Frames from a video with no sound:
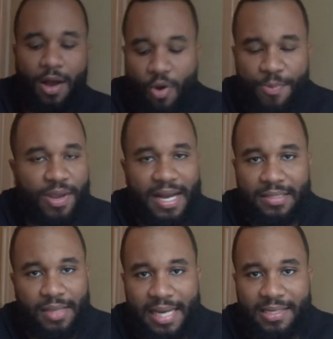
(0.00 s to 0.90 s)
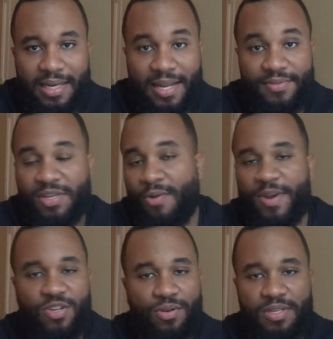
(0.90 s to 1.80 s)
I hope you guys liked it. If so,
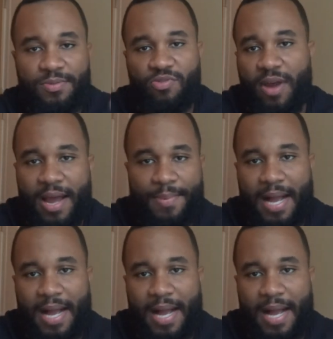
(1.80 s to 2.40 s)
make sure you subscribe,